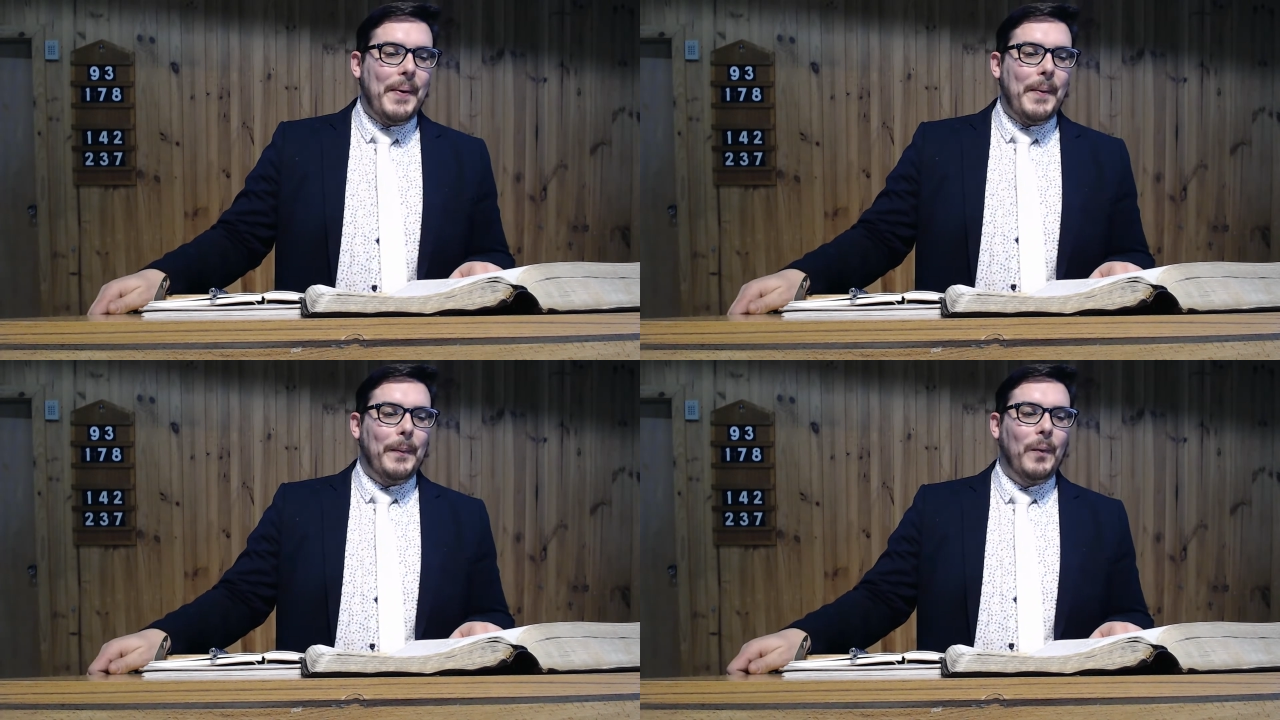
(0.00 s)

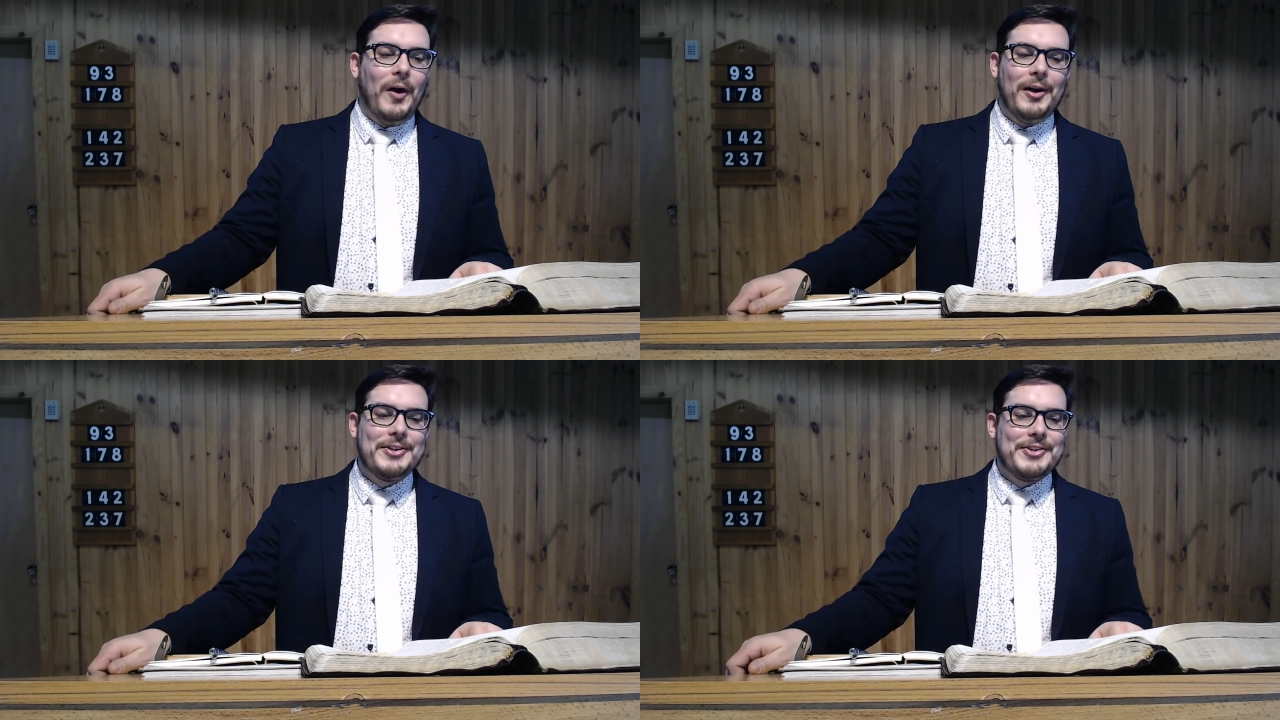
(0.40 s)

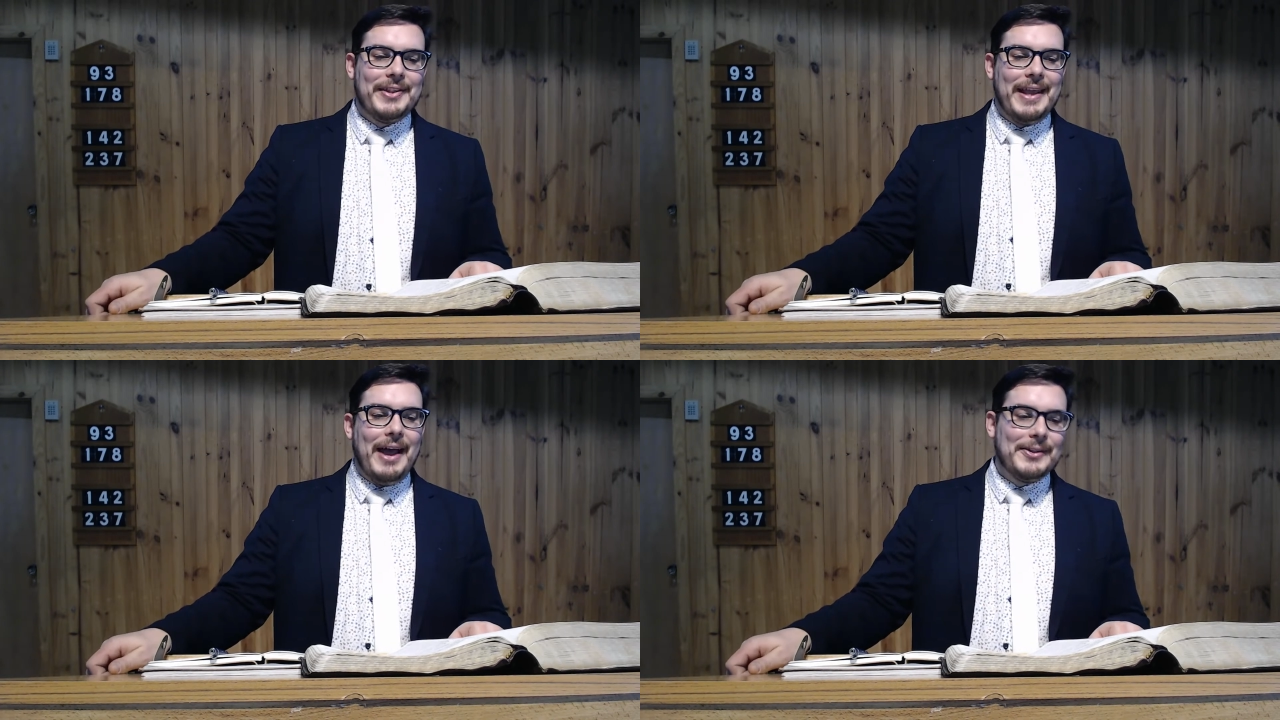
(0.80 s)
wash
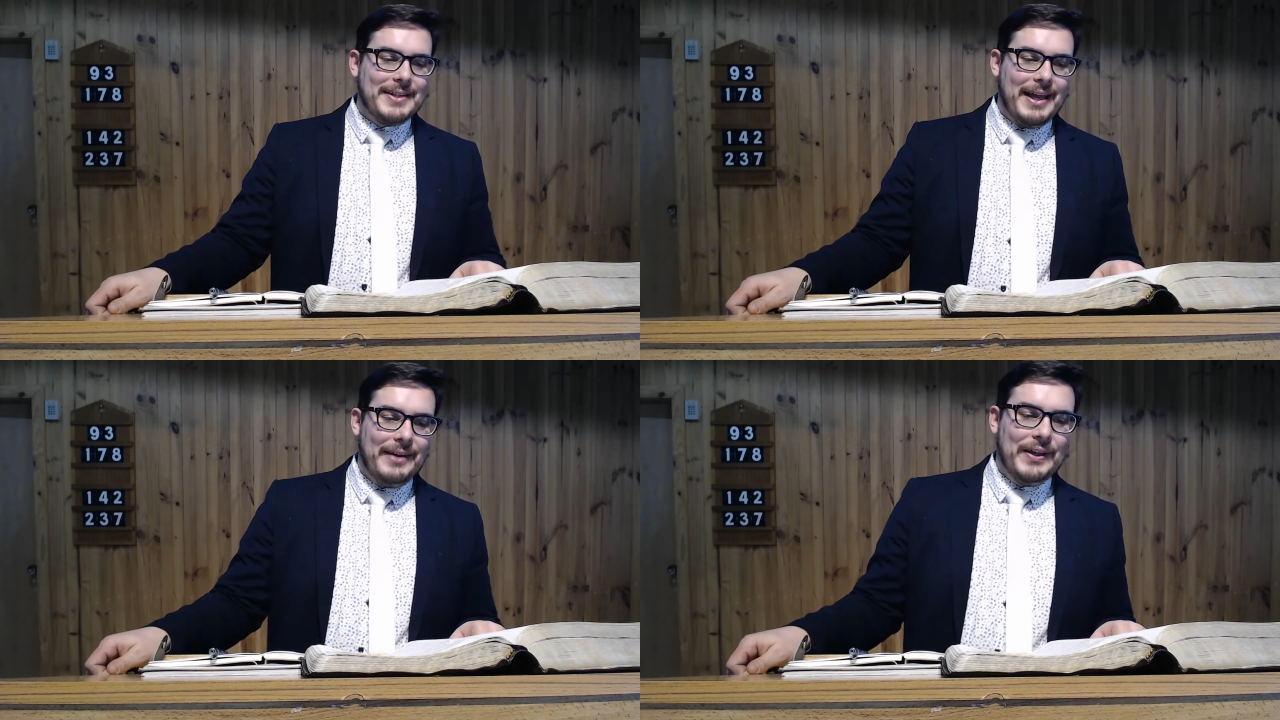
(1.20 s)
the
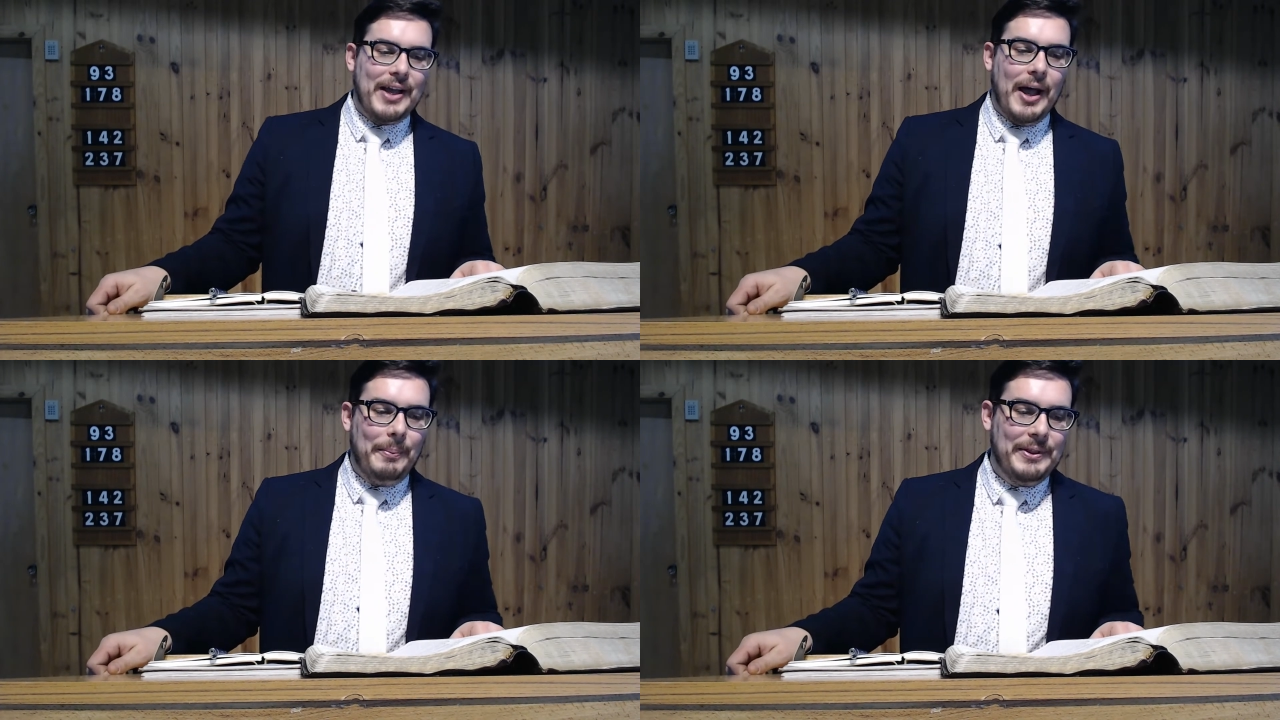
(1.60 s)
outside of the
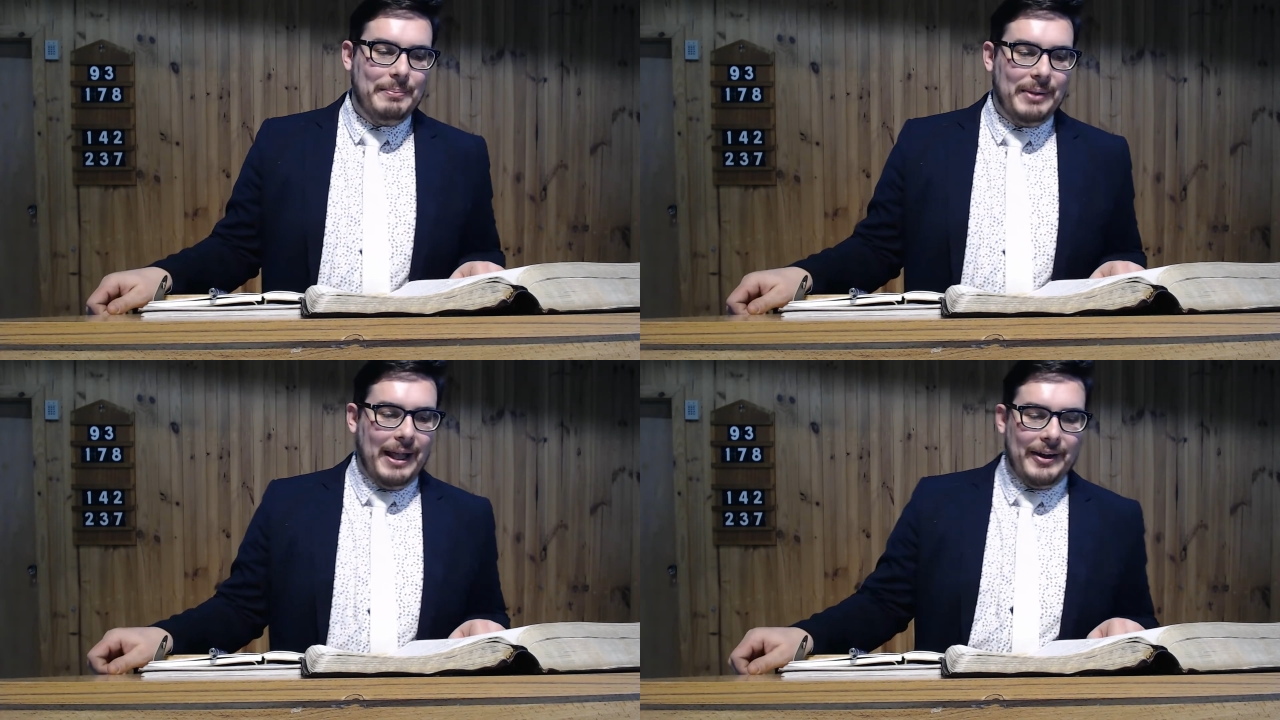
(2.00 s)
cup and the
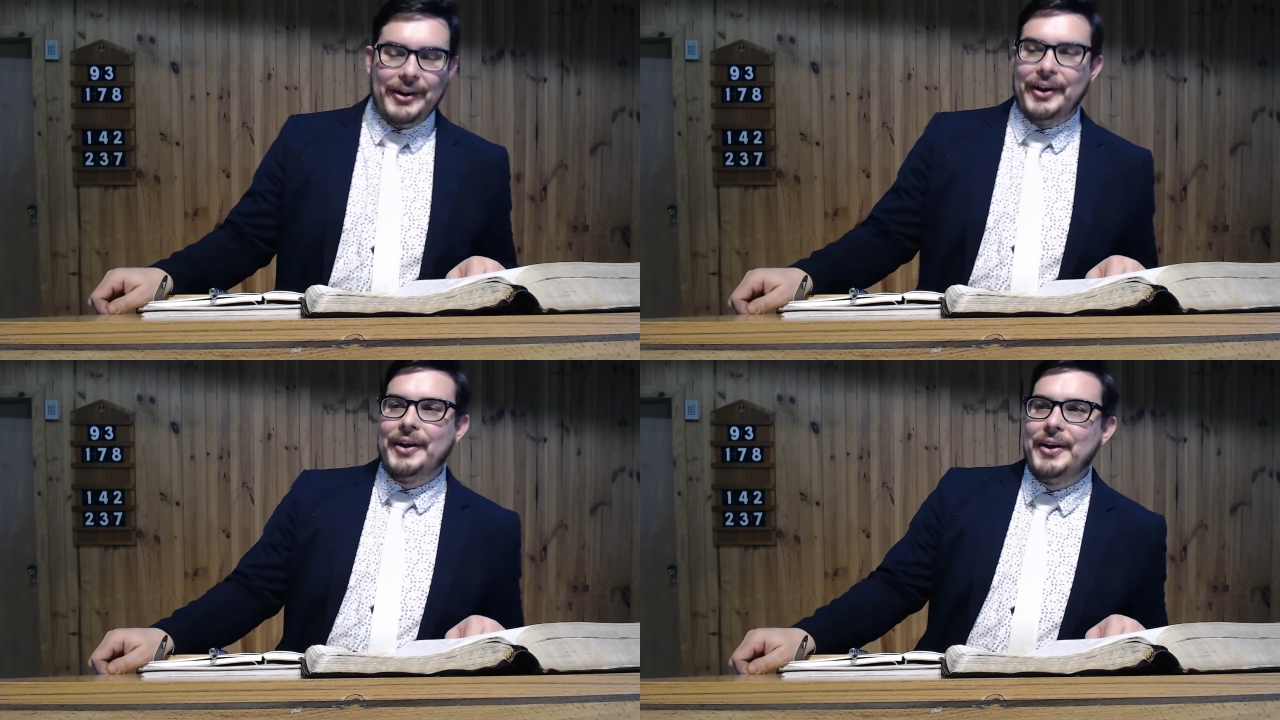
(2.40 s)

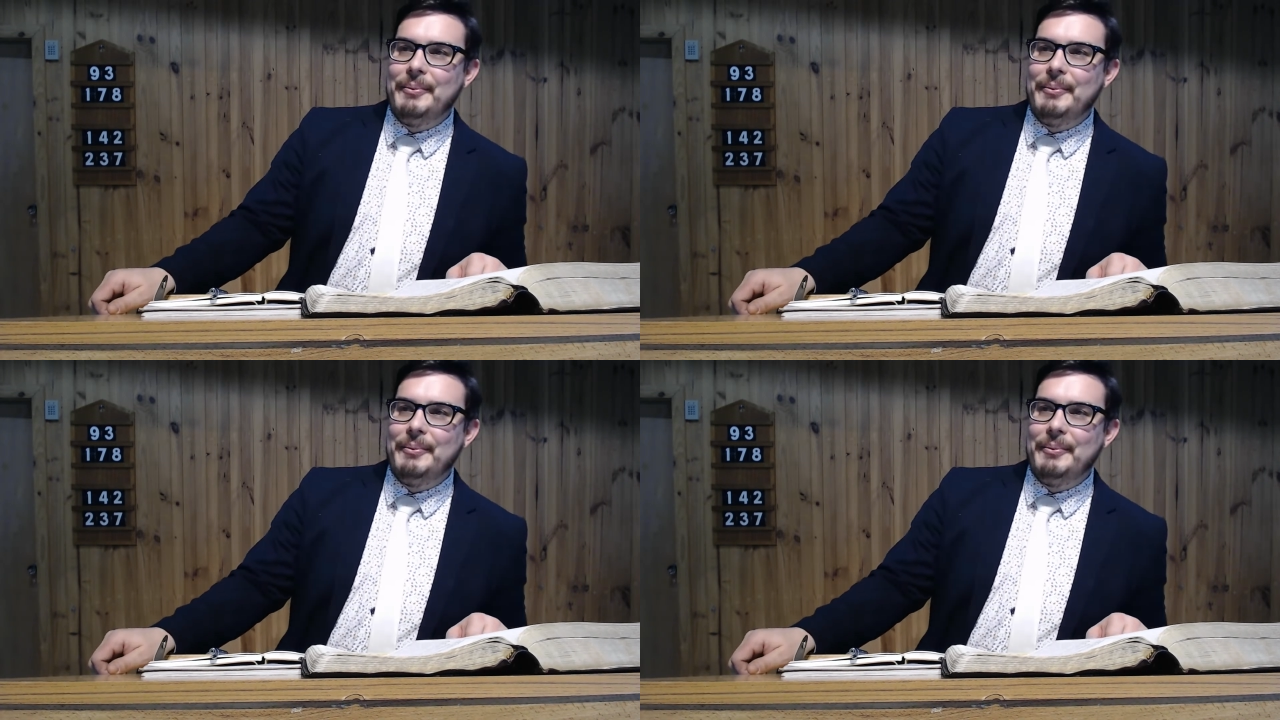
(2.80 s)
platter,